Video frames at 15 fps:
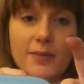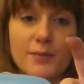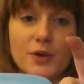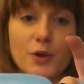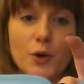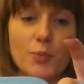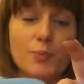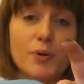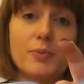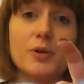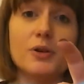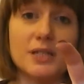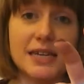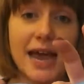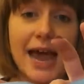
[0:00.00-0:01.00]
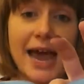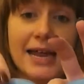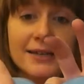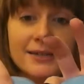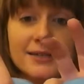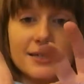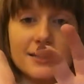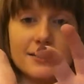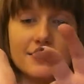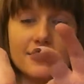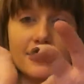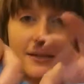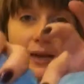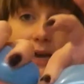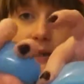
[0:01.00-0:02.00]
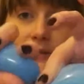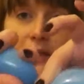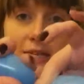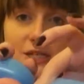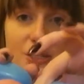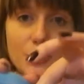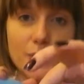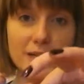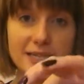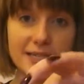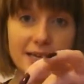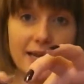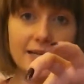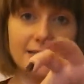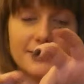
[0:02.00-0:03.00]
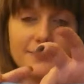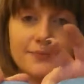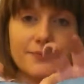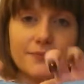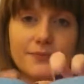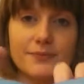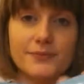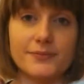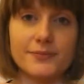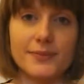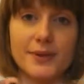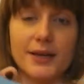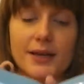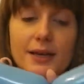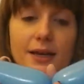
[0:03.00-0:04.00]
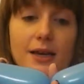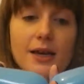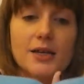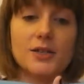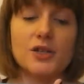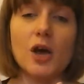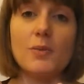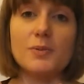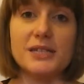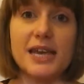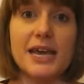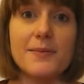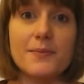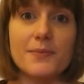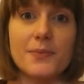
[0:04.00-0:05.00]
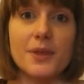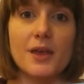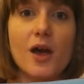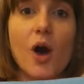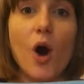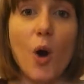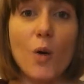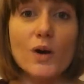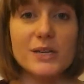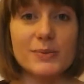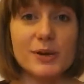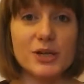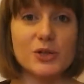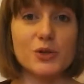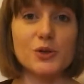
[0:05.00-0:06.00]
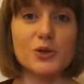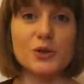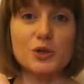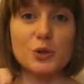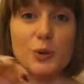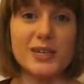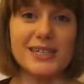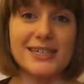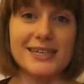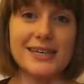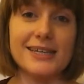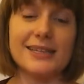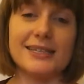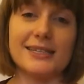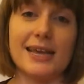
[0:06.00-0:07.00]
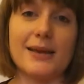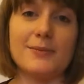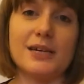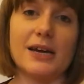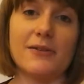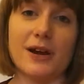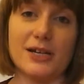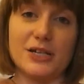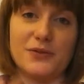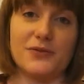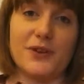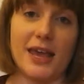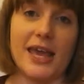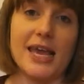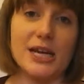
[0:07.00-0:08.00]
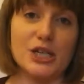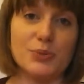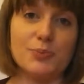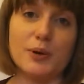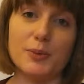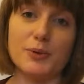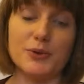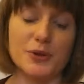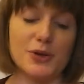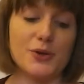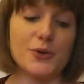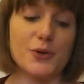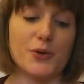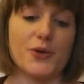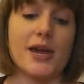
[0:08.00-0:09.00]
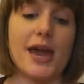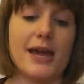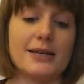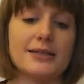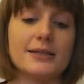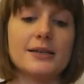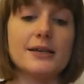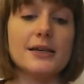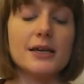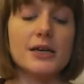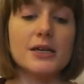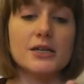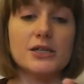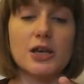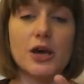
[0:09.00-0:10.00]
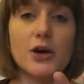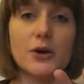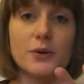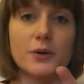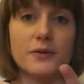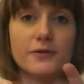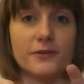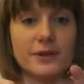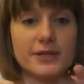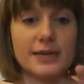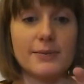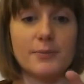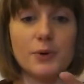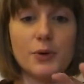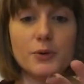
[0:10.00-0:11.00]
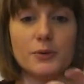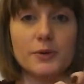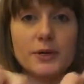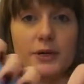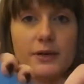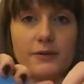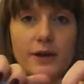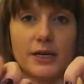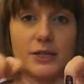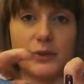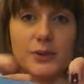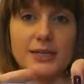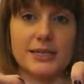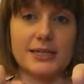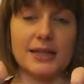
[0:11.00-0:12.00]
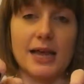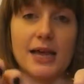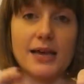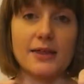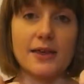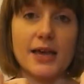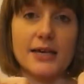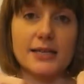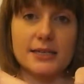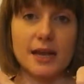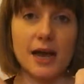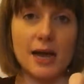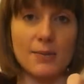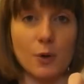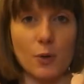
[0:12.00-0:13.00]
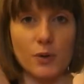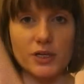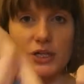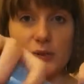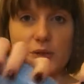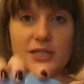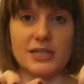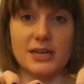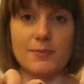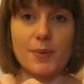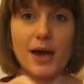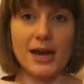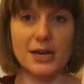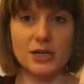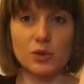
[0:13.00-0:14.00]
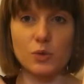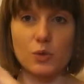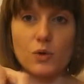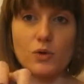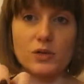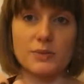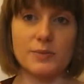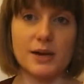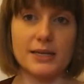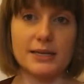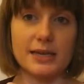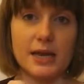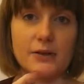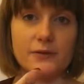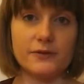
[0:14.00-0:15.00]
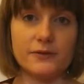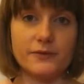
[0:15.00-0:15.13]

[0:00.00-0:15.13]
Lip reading: your bubble to end, and then twist it. Top tip, always make sure you're twisting in the same direction for each bubble that you create. So for example, if I twist like this, I'm always twisting back towards myself,